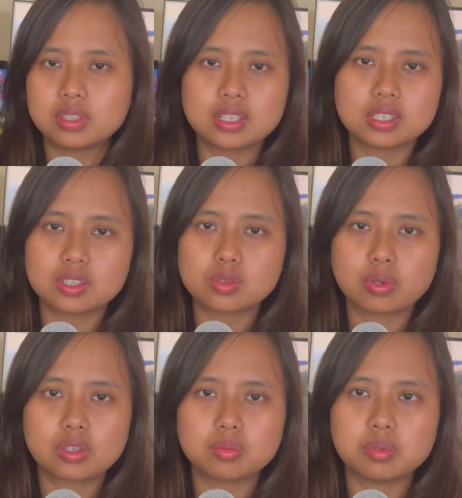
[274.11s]
this is
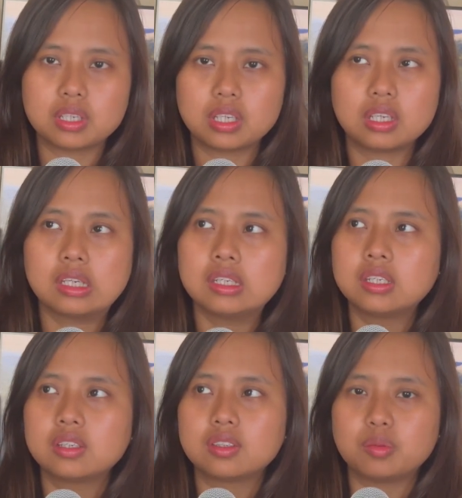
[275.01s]
going to be
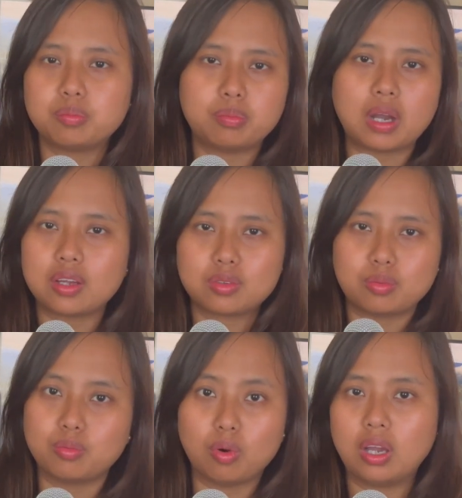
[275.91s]
the part
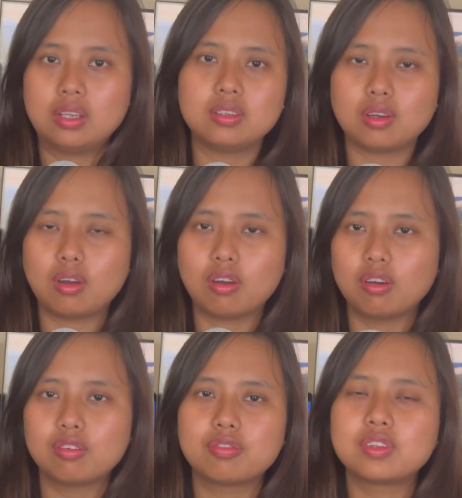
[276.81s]
one
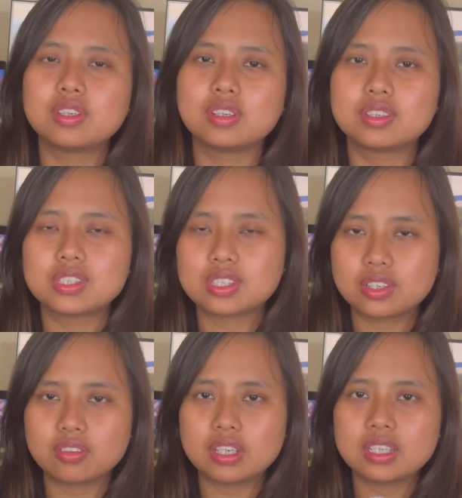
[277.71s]
of the
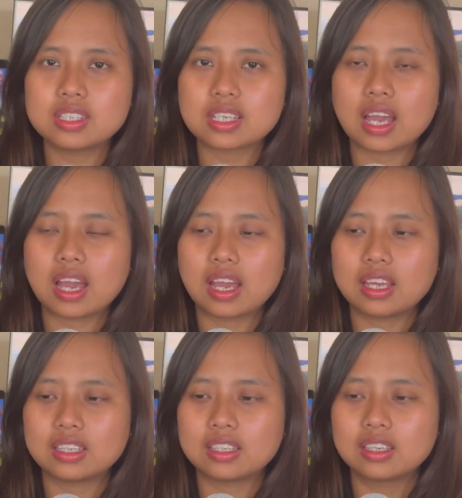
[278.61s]
series,
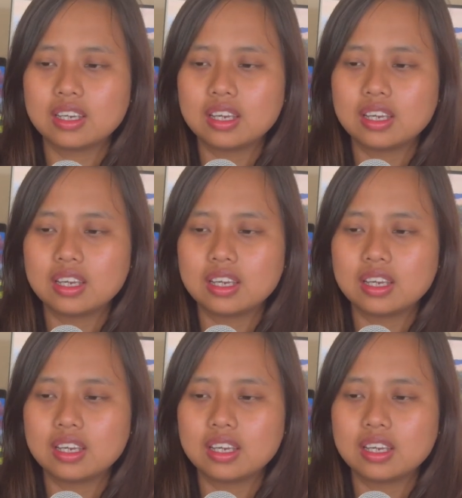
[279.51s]
and